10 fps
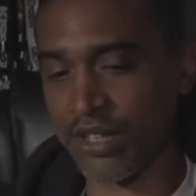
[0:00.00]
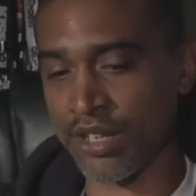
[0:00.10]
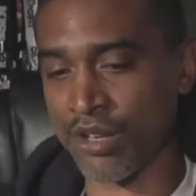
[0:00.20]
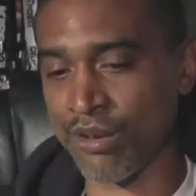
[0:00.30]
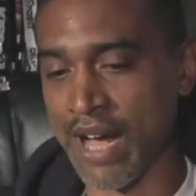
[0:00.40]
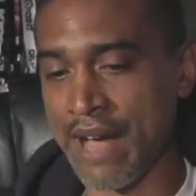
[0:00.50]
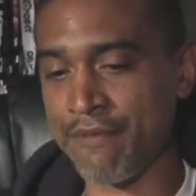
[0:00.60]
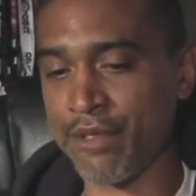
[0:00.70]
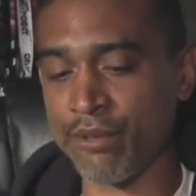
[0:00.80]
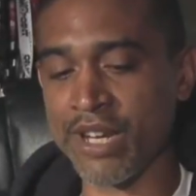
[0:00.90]
You know, I
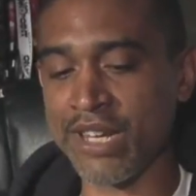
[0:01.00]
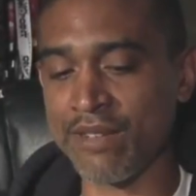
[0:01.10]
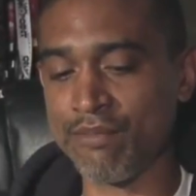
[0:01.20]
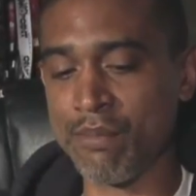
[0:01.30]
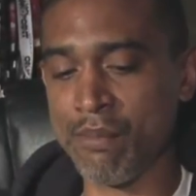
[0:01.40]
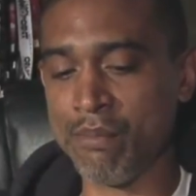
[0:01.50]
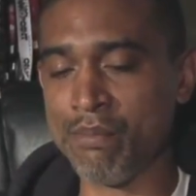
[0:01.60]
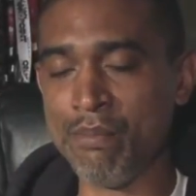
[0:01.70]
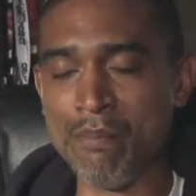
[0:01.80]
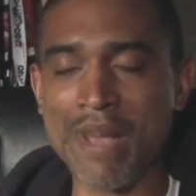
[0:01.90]
have three
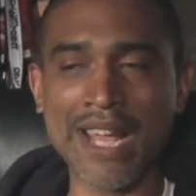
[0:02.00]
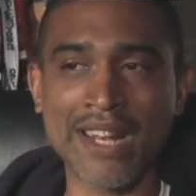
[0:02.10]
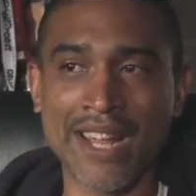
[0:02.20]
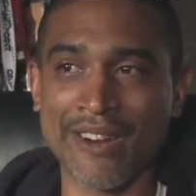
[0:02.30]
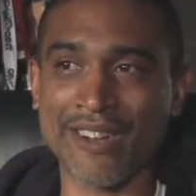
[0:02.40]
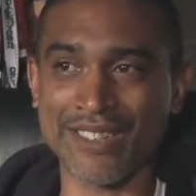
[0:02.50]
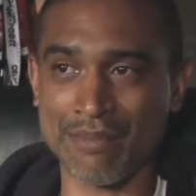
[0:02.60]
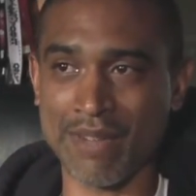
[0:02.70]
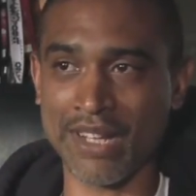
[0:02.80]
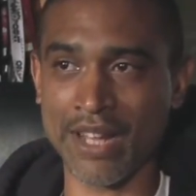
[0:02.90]
main areas
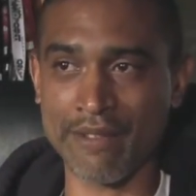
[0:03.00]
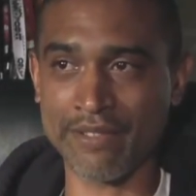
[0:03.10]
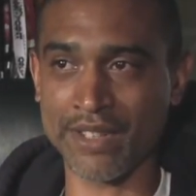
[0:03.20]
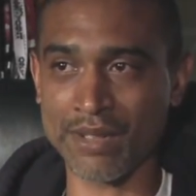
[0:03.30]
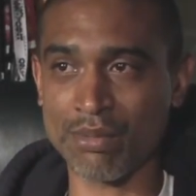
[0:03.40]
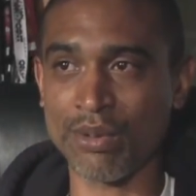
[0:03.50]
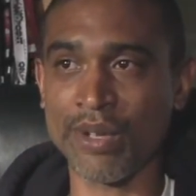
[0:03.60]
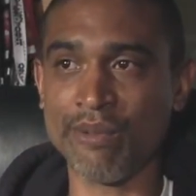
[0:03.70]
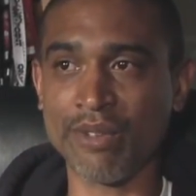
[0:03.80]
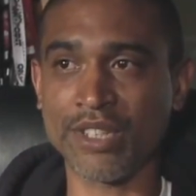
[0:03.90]
in my life at this
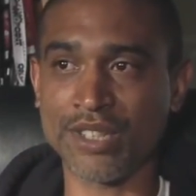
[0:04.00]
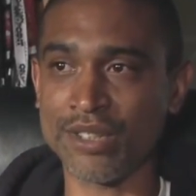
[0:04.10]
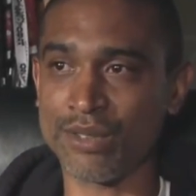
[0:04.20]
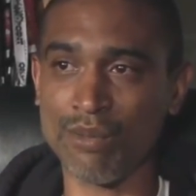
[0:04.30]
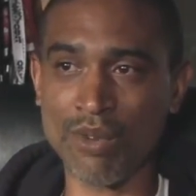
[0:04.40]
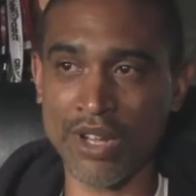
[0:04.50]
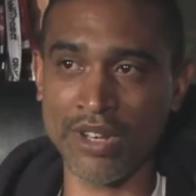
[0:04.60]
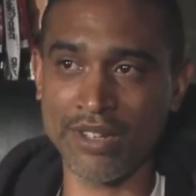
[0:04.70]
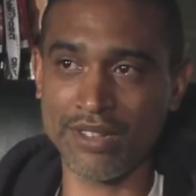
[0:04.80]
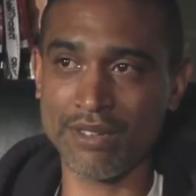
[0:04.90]
point, which is
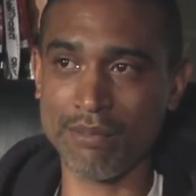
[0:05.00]
one,